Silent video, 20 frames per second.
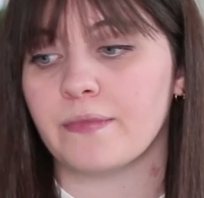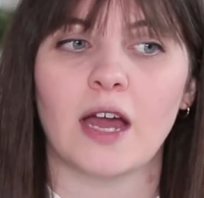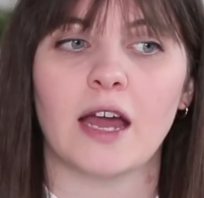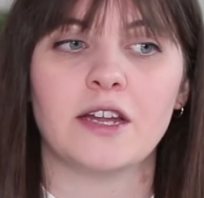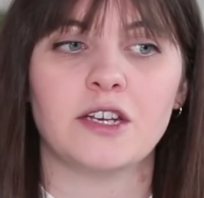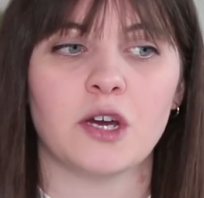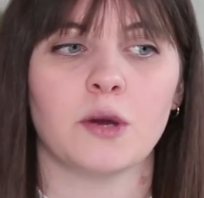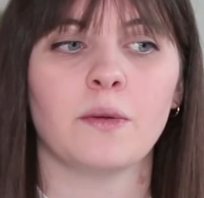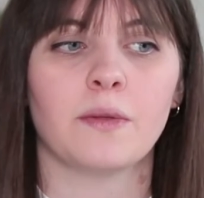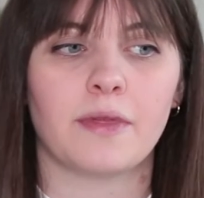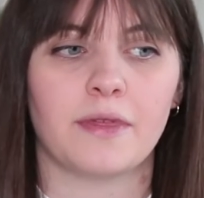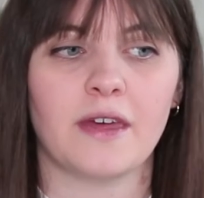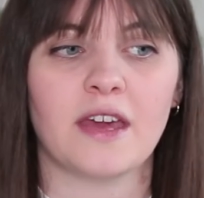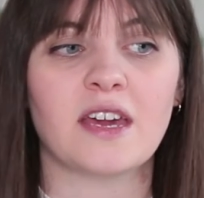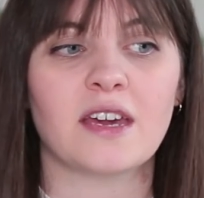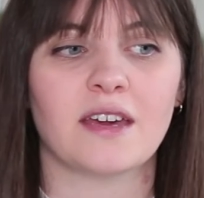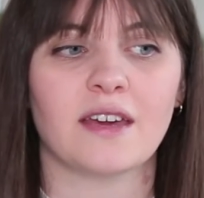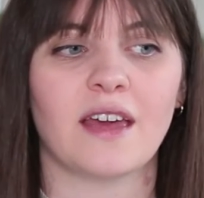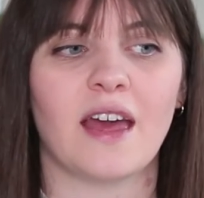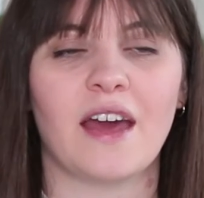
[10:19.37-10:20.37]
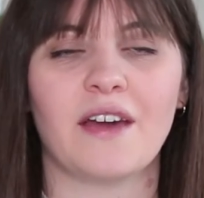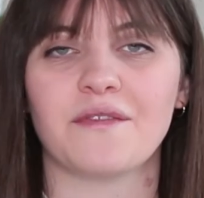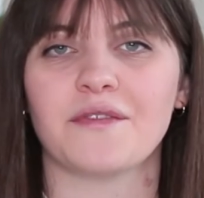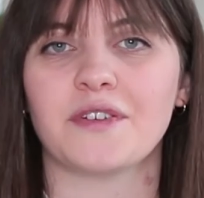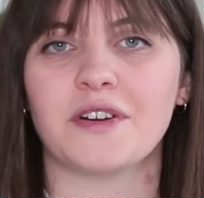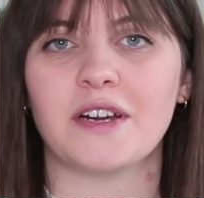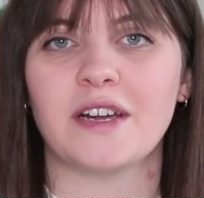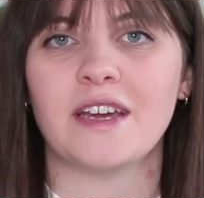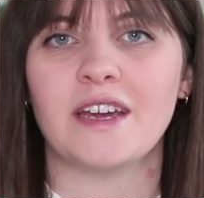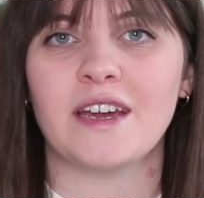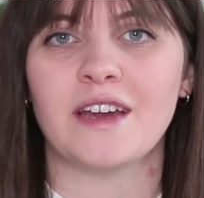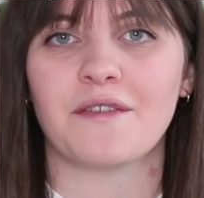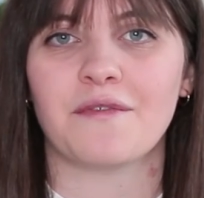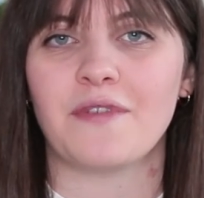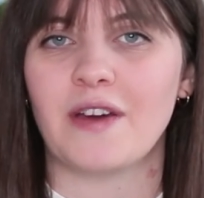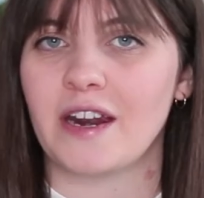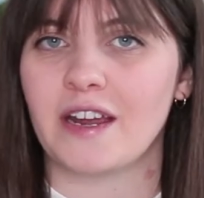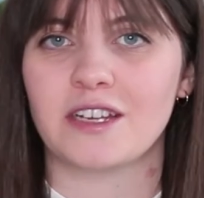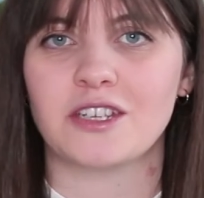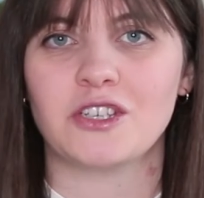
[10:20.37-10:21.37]
I don't think every
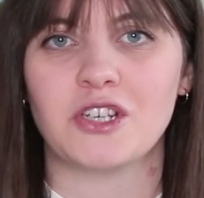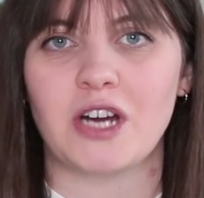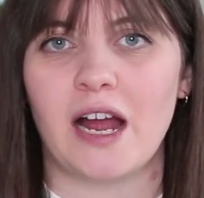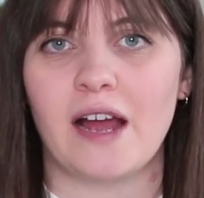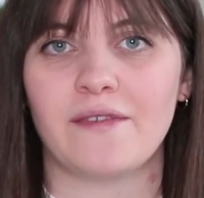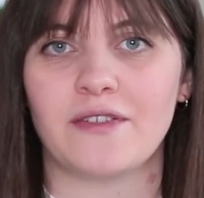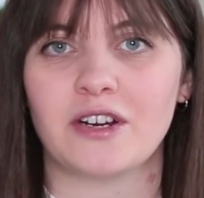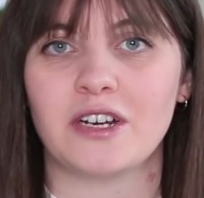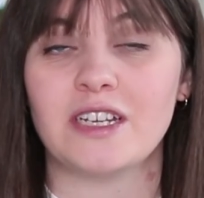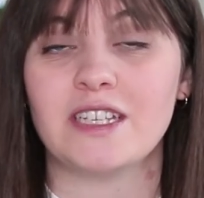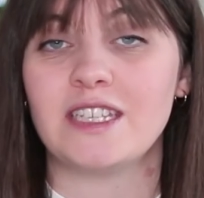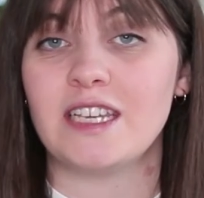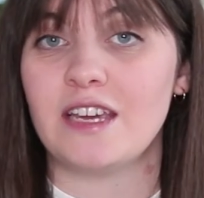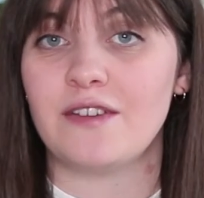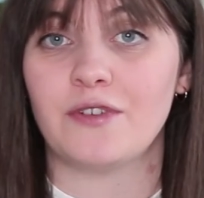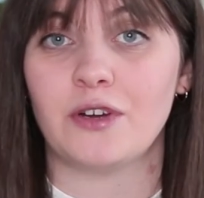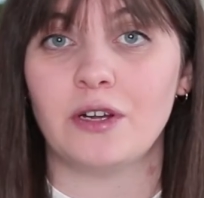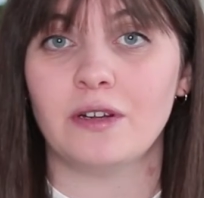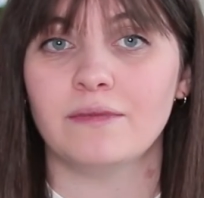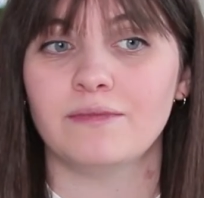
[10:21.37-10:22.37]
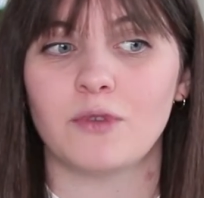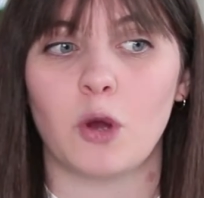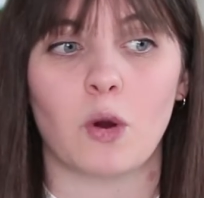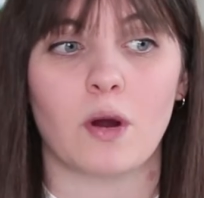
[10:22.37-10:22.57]
FedEx driver is evil